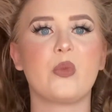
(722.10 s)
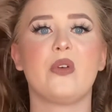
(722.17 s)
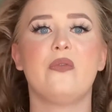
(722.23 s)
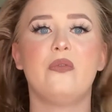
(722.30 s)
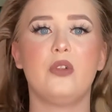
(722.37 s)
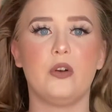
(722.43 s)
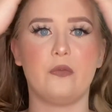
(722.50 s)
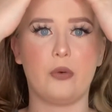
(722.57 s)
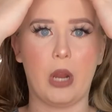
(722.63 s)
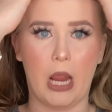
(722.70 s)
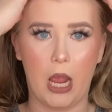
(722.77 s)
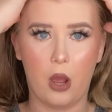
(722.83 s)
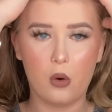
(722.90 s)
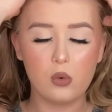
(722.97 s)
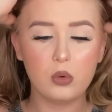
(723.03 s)
fluff her
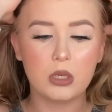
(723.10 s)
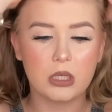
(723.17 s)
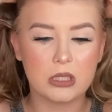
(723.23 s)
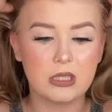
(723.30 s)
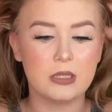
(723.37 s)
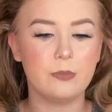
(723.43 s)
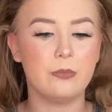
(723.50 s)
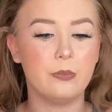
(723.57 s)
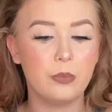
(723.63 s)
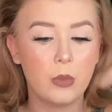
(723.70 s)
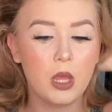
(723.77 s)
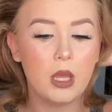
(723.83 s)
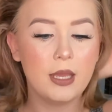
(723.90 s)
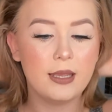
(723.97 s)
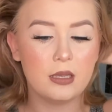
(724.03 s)
out because
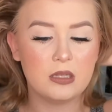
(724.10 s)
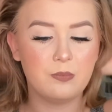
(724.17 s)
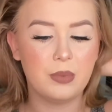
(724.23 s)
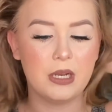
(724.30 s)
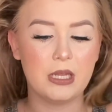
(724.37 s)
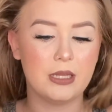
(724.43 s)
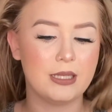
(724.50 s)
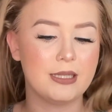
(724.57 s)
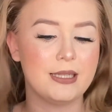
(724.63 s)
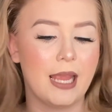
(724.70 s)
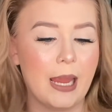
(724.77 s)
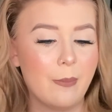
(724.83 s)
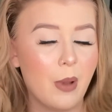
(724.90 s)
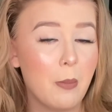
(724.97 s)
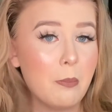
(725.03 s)
it's been in the
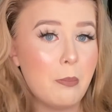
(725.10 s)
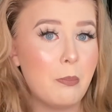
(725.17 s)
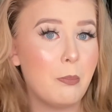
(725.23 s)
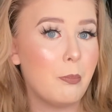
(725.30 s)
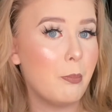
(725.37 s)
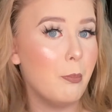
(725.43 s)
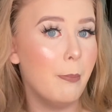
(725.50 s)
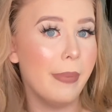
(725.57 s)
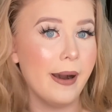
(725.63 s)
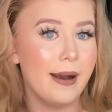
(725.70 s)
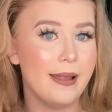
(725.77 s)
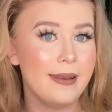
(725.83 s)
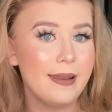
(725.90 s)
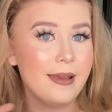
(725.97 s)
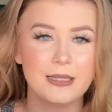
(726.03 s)
same
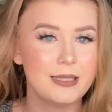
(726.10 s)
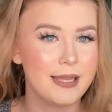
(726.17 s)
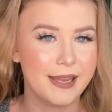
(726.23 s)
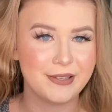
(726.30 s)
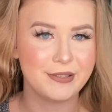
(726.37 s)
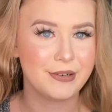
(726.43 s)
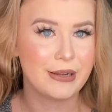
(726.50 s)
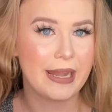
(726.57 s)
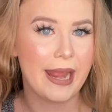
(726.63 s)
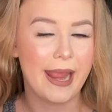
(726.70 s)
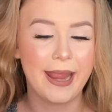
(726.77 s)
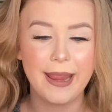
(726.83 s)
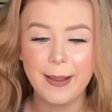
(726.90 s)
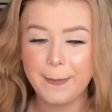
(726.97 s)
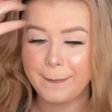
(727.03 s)
bun as yesterday.